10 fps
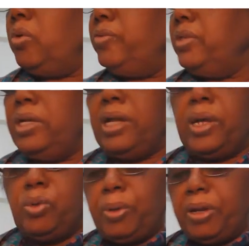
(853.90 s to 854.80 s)
the
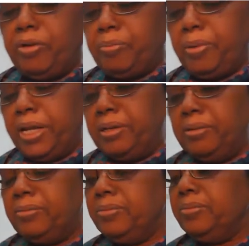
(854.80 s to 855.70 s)
narrow pelvic
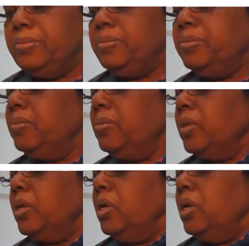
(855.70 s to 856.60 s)
plane?
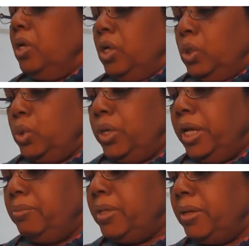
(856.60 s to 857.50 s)
To
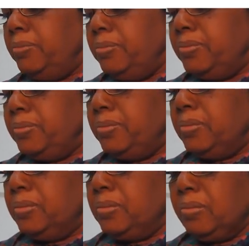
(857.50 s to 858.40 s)
name them,
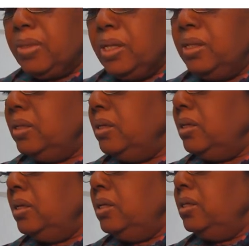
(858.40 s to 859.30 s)

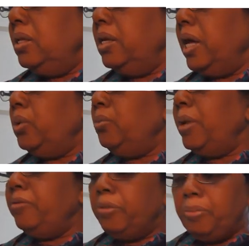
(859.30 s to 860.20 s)
the narrow
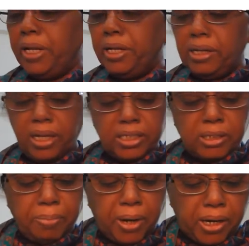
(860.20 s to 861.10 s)
pelvic plane is the
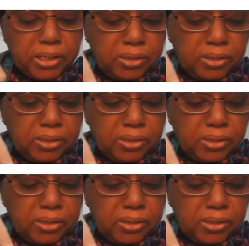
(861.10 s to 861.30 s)
part